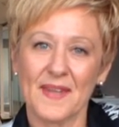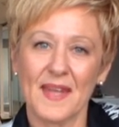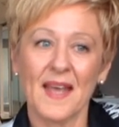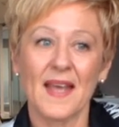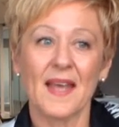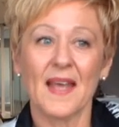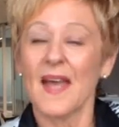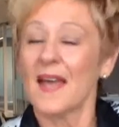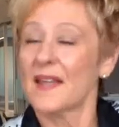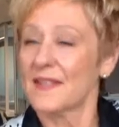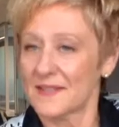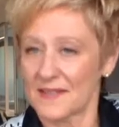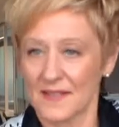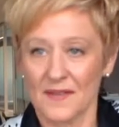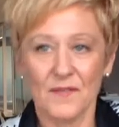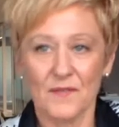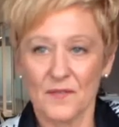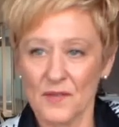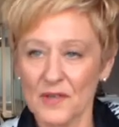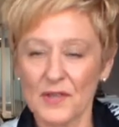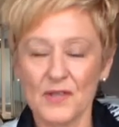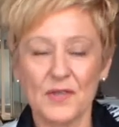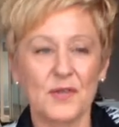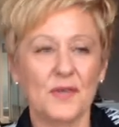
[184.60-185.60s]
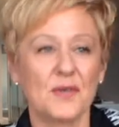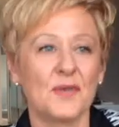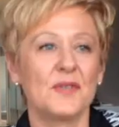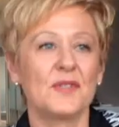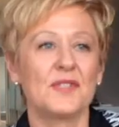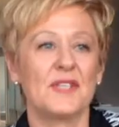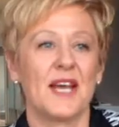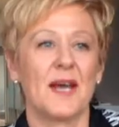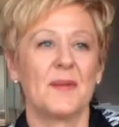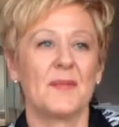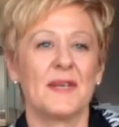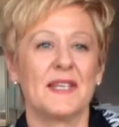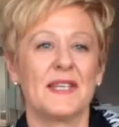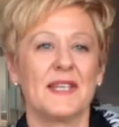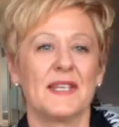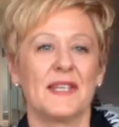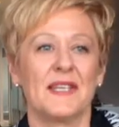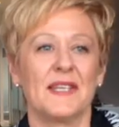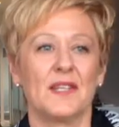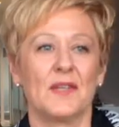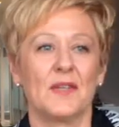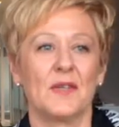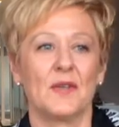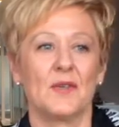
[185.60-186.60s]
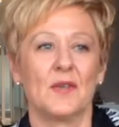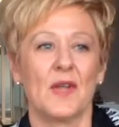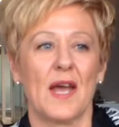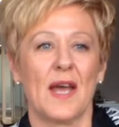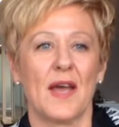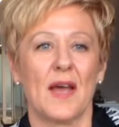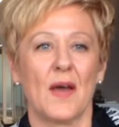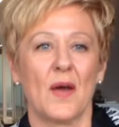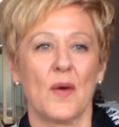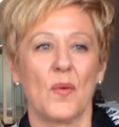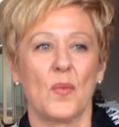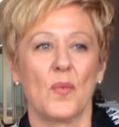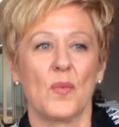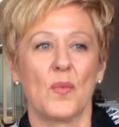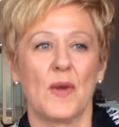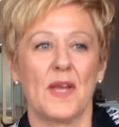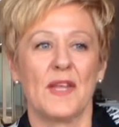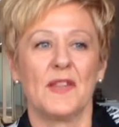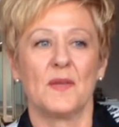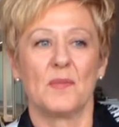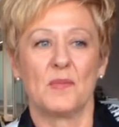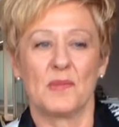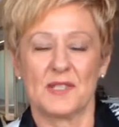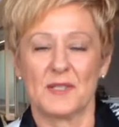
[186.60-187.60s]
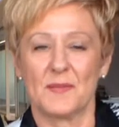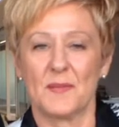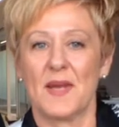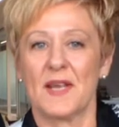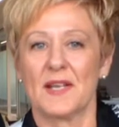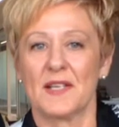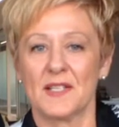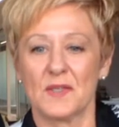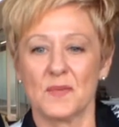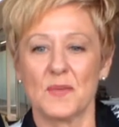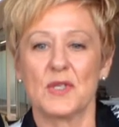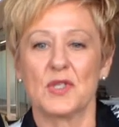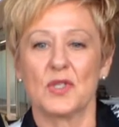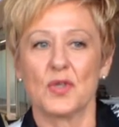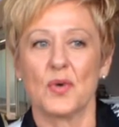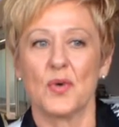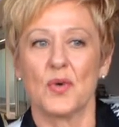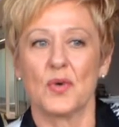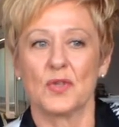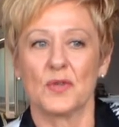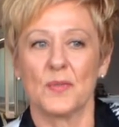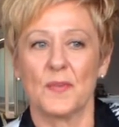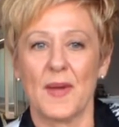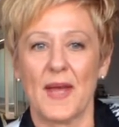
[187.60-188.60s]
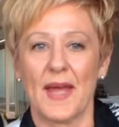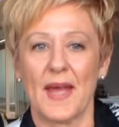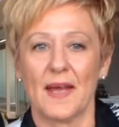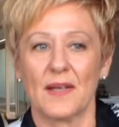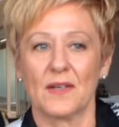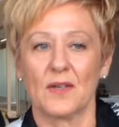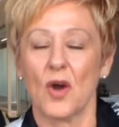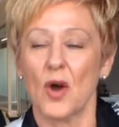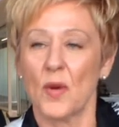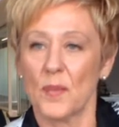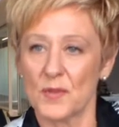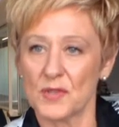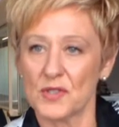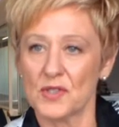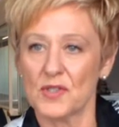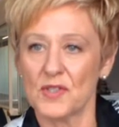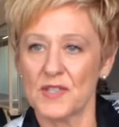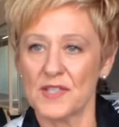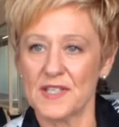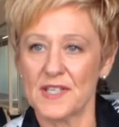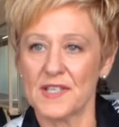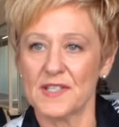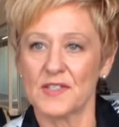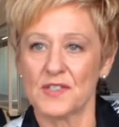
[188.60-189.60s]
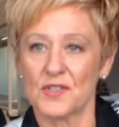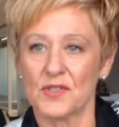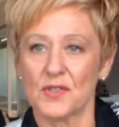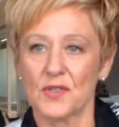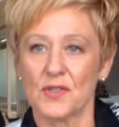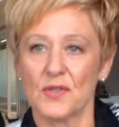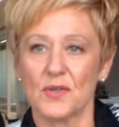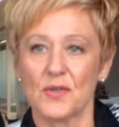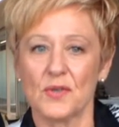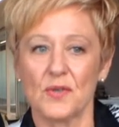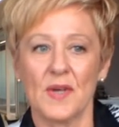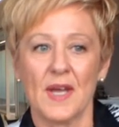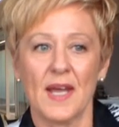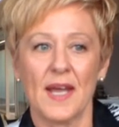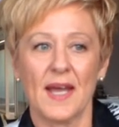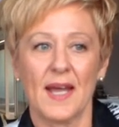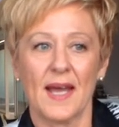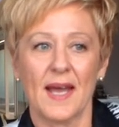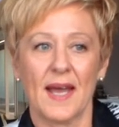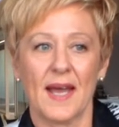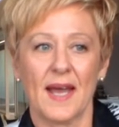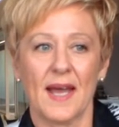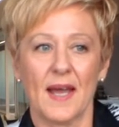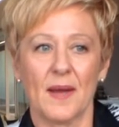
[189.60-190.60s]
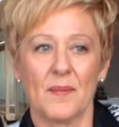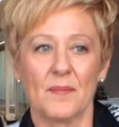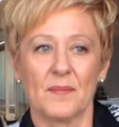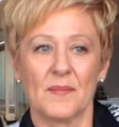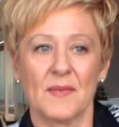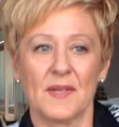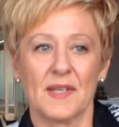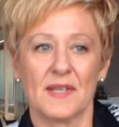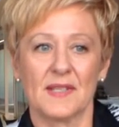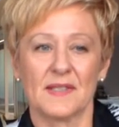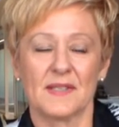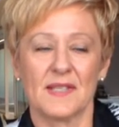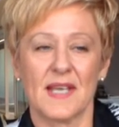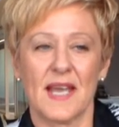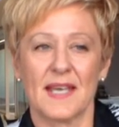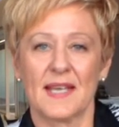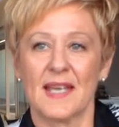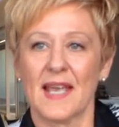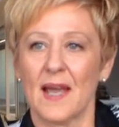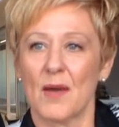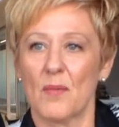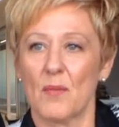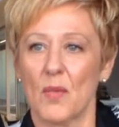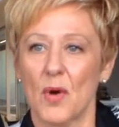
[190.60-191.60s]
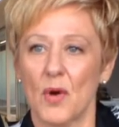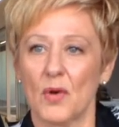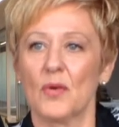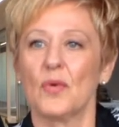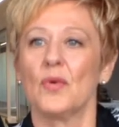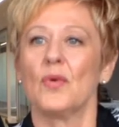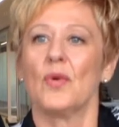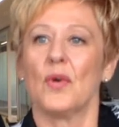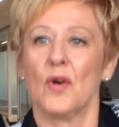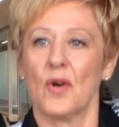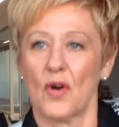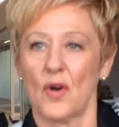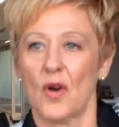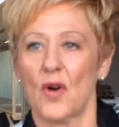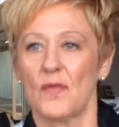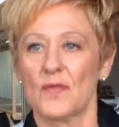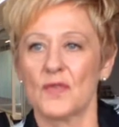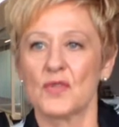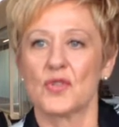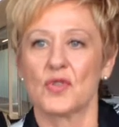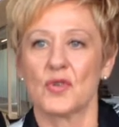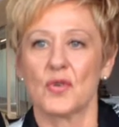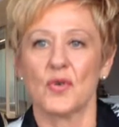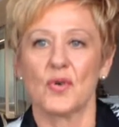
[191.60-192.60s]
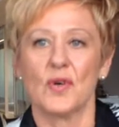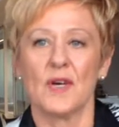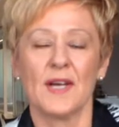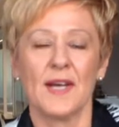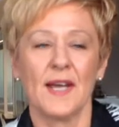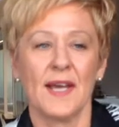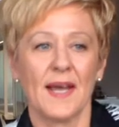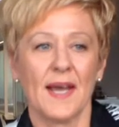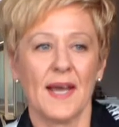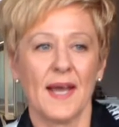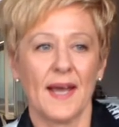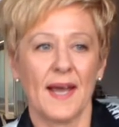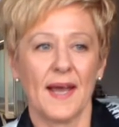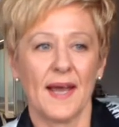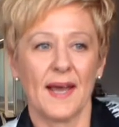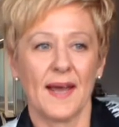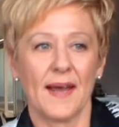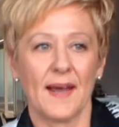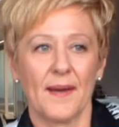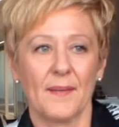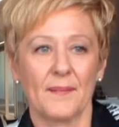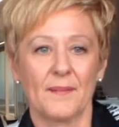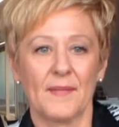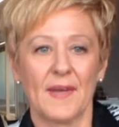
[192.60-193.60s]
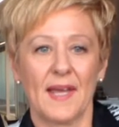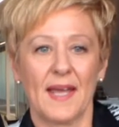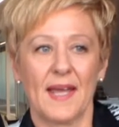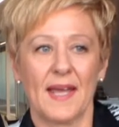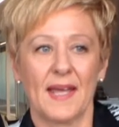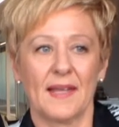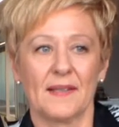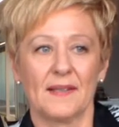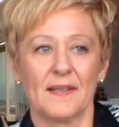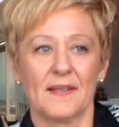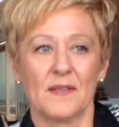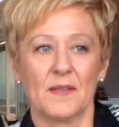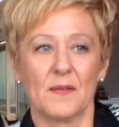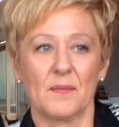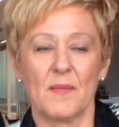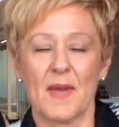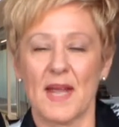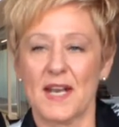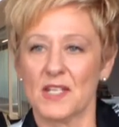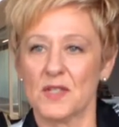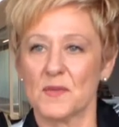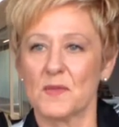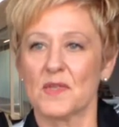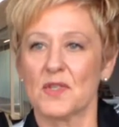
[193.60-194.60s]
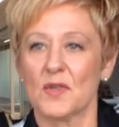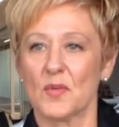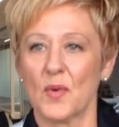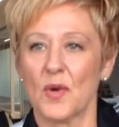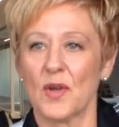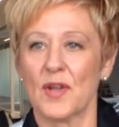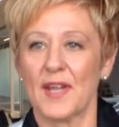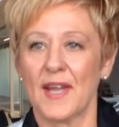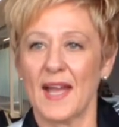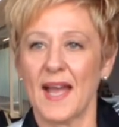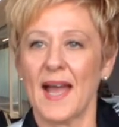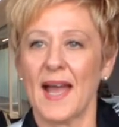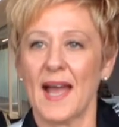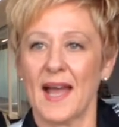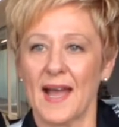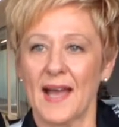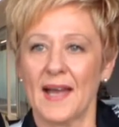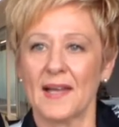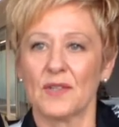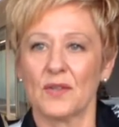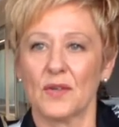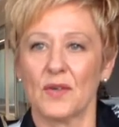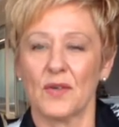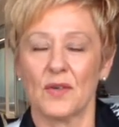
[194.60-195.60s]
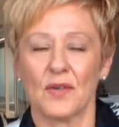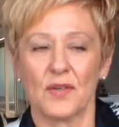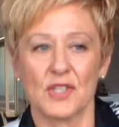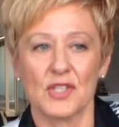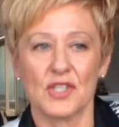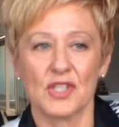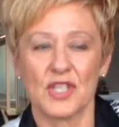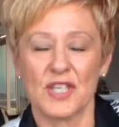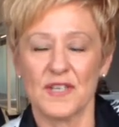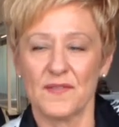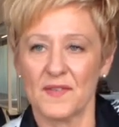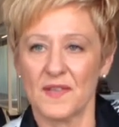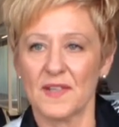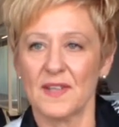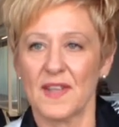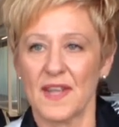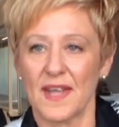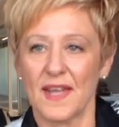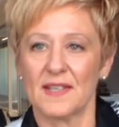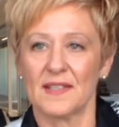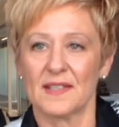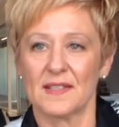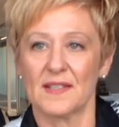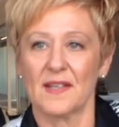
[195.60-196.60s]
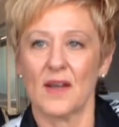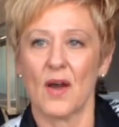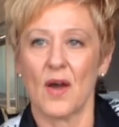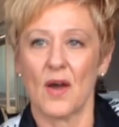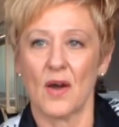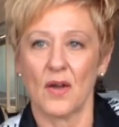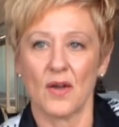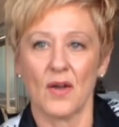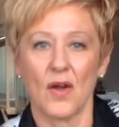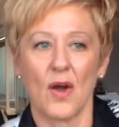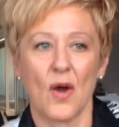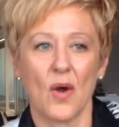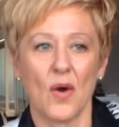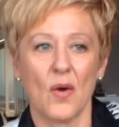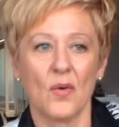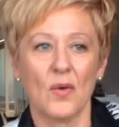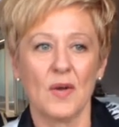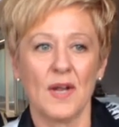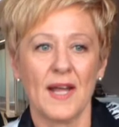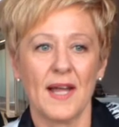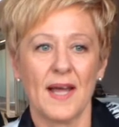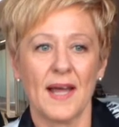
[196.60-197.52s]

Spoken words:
That's very good. I mean, in the prospectus, we talked about opportunities to take our model offshore, and management are working hard on achieving that goal.